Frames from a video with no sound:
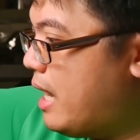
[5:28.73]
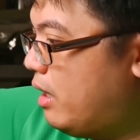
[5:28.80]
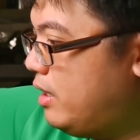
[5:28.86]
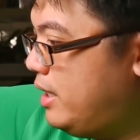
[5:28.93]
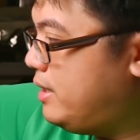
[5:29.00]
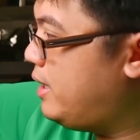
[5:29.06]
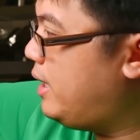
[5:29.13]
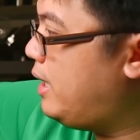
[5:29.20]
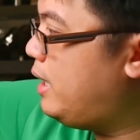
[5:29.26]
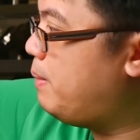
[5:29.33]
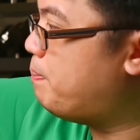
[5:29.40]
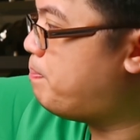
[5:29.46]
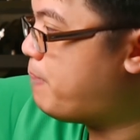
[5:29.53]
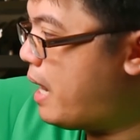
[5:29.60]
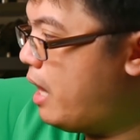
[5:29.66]

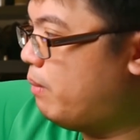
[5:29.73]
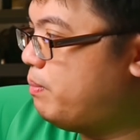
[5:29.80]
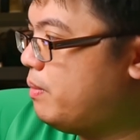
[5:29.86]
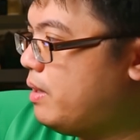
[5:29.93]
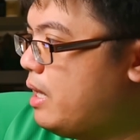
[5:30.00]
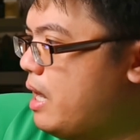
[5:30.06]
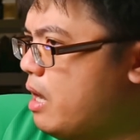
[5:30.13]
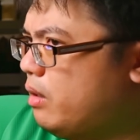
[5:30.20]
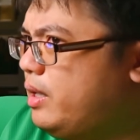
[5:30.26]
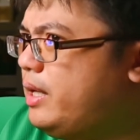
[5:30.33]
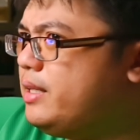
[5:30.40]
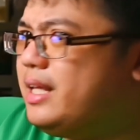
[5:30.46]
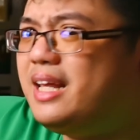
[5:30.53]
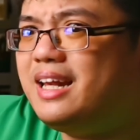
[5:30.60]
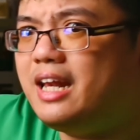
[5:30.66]
LED bulb,
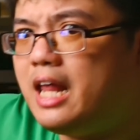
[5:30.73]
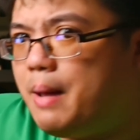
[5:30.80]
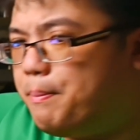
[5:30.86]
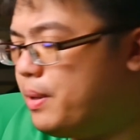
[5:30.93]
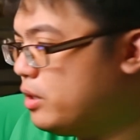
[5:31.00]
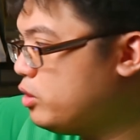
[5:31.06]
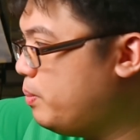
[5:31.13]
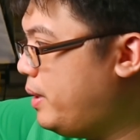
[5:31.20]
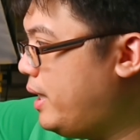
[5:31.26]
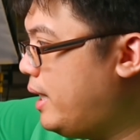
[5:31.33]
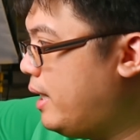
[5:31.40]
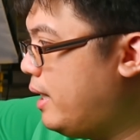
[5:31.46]
LED lamp to be